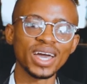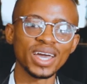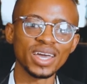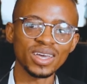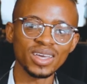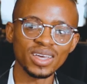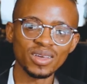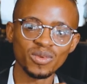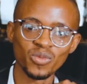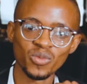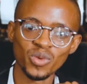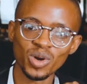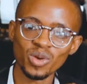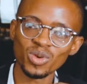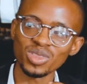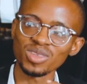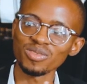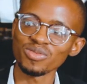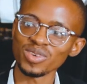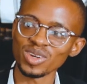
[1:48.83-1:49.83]
I
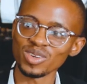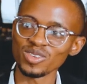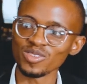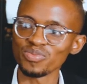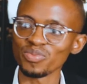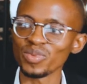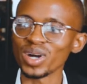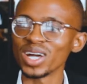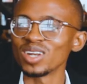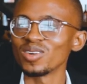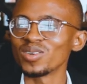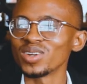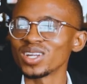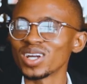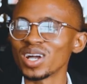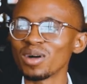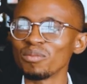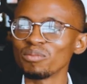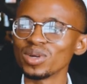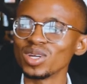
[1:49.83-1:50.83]
work with a friend of mine on
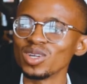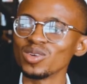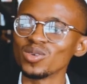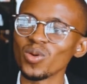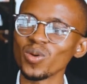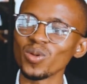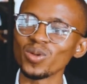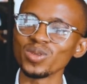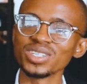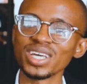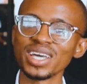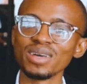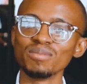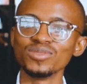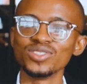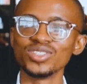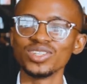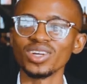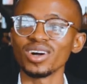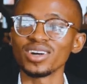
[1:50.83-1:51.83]
a company called
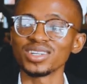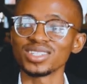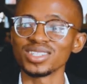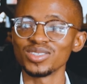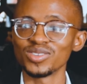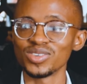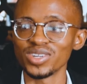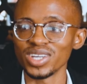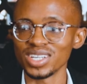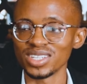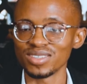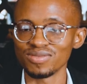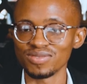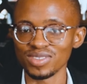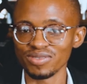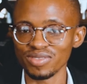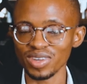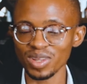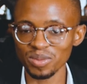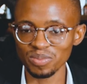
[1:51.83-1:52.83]
MG Art and Creative
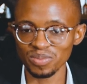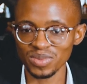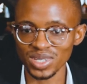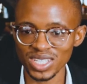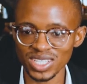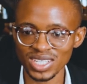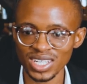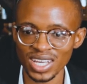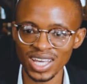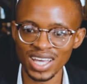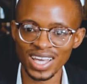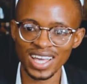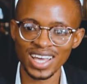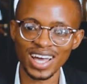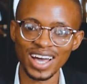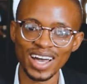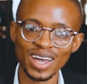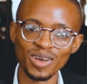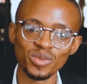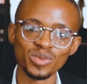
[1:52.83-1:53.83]
Development.
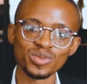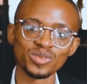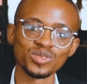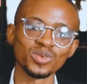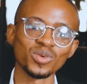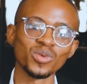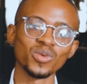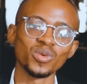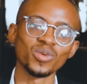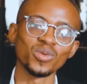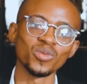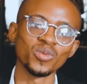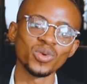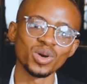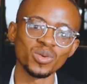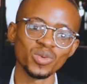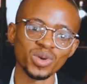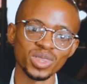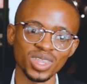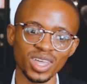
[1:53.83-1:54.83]
I also
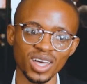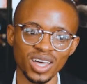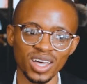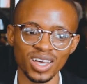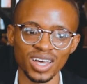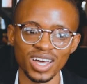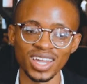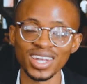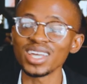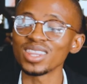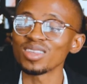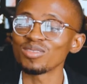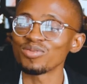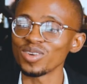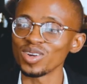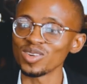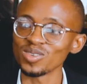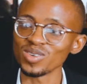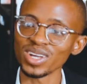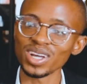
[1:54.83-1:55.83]
work with uh, another
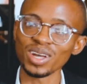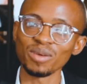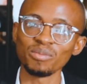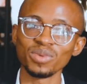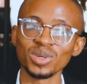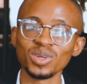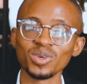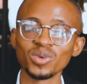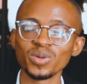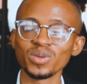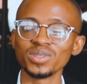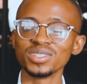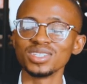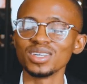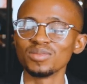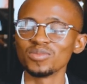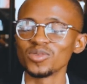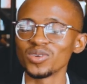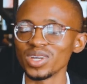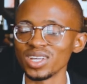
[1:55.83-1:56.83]
friend on a company called
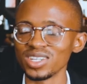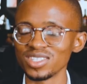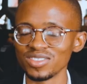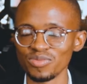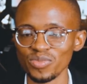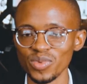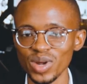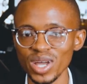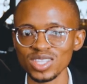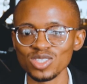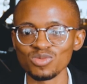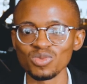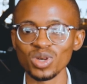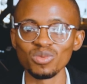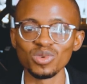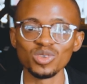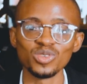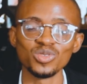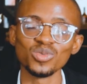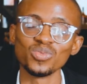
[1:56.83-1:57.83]
DM Creative Brands,
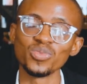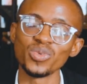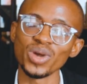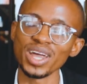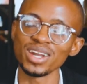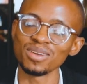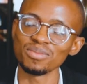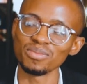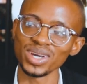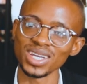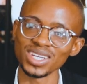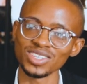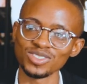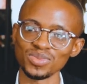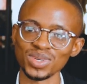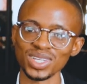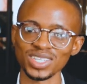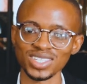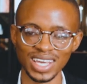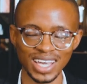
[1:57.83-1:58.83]
where we do brand
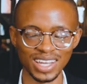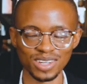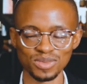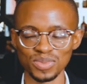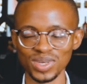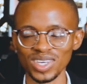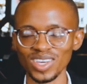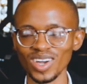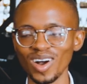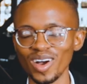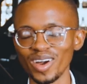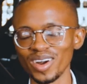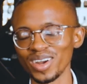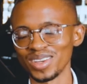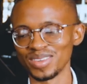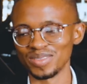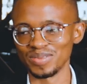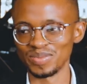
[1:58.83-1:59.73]
management and PR.